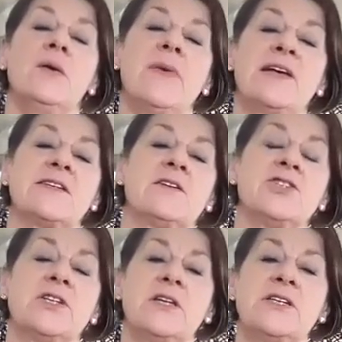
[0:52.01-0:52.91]

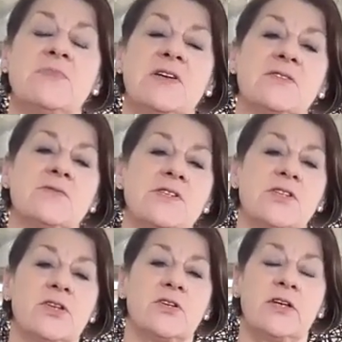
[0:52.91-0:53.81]
massaging these muscles is
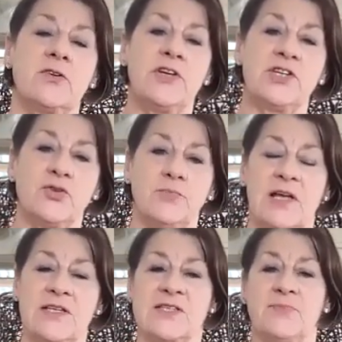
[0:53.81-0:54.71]
going to increase your
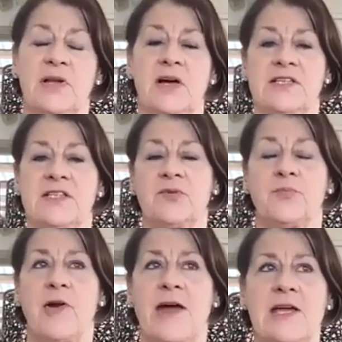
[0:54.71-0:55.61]
blood supply to the
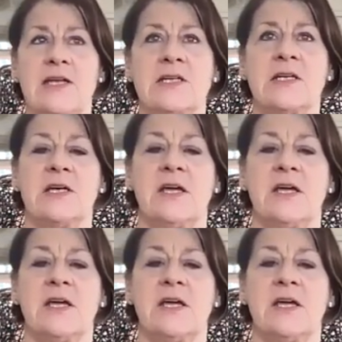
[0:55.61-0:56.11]
brain.